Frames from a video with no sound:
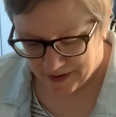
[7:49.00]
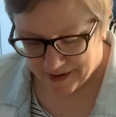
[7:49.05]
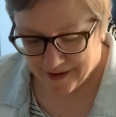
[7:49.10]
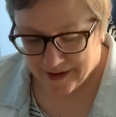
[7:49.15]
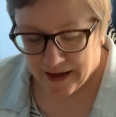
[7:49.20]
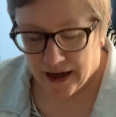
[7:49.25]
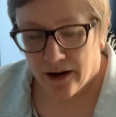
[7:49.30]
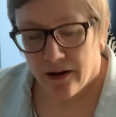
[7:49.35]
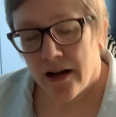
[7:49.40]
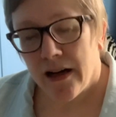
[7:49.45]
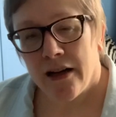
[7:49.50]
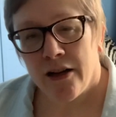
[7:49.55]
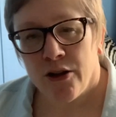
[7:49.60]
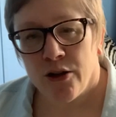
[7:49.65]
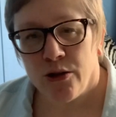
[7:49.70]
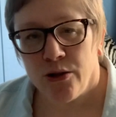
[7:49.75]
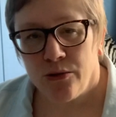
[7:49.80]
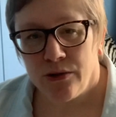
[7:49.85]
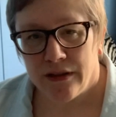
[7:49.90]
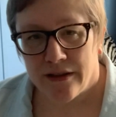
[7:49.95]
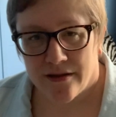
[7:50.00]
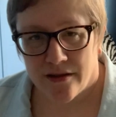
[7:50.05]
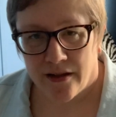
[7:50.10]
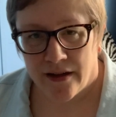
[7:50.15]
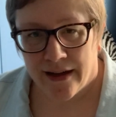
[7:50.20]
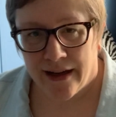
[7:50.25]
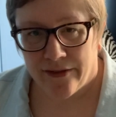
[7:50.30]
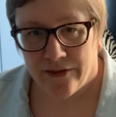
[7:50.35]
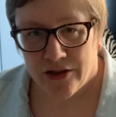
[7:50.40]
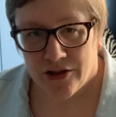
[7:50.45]
Sarah, who does
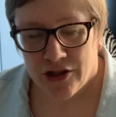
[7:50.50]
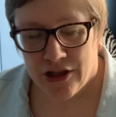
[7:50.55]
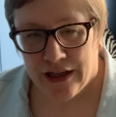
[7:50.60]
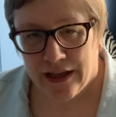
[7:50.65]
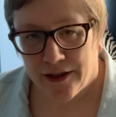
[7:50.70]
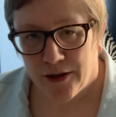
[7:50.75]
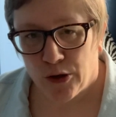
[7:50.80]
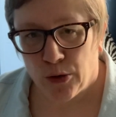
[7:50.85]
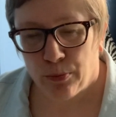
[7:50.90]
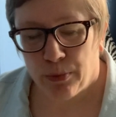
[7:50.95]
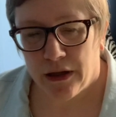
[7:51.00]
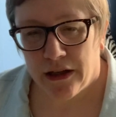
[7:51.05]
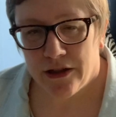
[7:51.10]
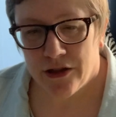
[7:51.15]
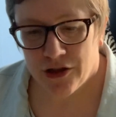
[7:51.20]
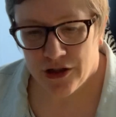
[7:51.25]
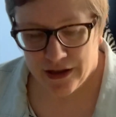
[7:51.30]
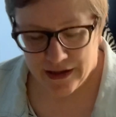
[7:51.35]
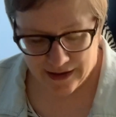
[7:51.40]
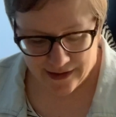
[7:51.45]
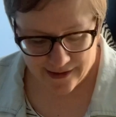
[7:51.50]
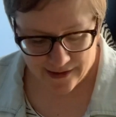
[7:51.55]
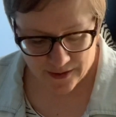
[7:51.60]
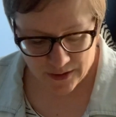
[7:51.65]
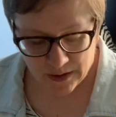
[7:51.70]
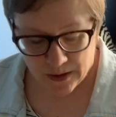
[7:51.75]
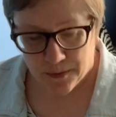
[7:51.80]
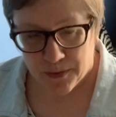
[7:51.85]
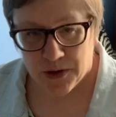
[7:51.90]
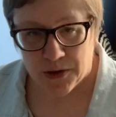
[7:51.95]
not have a channel, but she is a
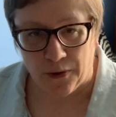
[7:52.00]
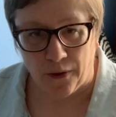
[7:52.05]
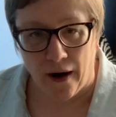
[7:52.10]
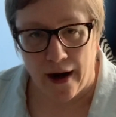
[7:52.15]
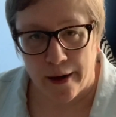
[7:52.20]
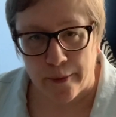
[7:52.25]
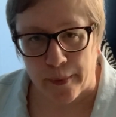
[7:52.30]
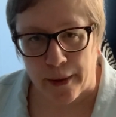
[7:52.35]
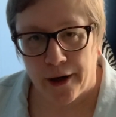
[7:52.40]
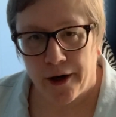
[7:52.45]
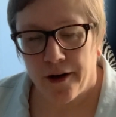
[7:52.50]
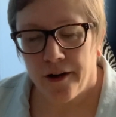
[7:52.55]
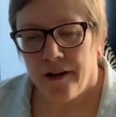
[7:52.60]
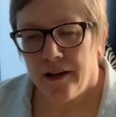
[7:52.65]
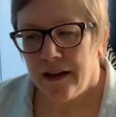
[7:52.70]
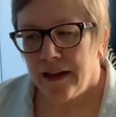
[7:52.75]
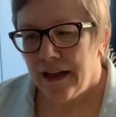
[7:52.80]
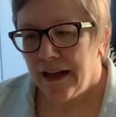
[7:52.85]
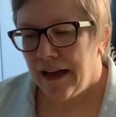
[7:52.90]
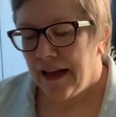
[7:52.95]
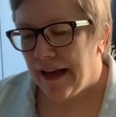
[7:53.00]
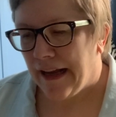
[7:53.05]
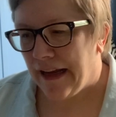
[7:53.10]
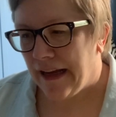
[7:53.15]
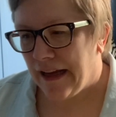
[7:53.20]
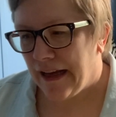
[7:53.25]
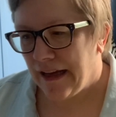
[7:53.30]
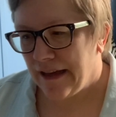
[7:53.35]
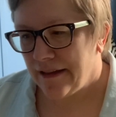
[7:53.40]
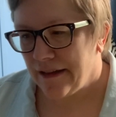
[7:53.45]
subscriber
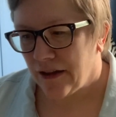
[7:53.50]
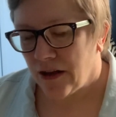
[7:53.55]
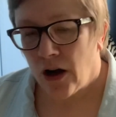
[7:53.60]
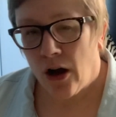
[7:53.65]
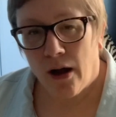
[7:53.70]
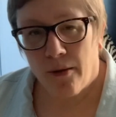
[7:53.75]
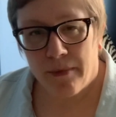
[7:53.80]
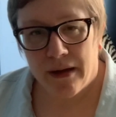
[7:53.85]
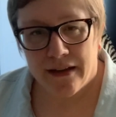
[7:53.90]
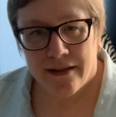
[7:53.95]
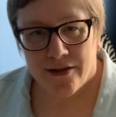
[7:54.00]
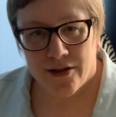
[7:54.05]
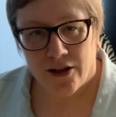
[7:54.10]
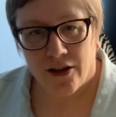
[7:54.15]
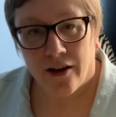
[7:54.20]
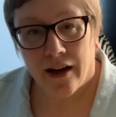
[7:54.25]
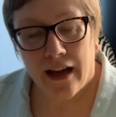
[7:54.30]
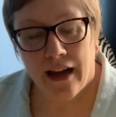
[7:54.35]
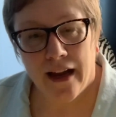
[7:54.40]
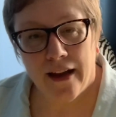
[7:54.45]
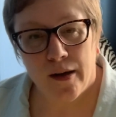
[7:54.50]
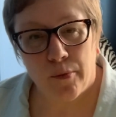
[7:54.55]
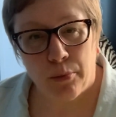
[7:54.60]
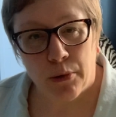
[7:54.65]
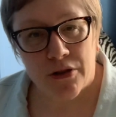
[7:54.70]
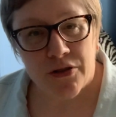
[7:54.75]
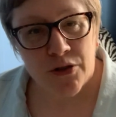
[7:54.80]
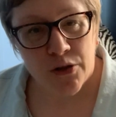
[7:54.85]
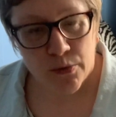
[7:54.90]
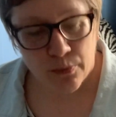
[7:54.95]
and a commenter and a
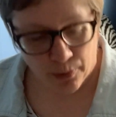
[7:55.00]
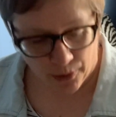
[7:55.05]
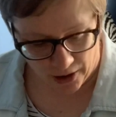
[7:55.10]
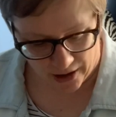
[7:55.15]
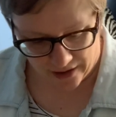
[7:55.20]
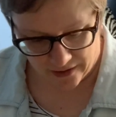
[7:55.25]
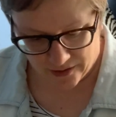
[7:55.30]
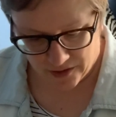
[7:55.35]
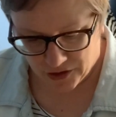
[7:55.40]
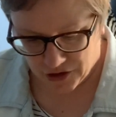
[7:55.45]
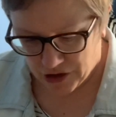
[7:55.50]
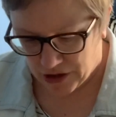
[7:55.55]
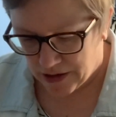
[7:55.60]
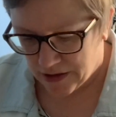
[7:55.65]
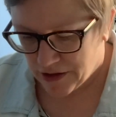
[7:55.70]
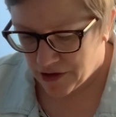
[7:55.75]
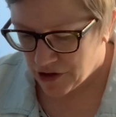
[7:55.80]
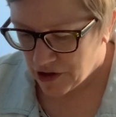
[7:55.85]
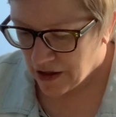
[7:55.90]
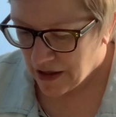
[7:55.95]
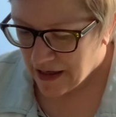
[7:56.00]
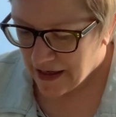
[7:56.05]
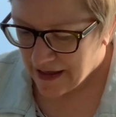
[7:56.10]
BookTube prize judge.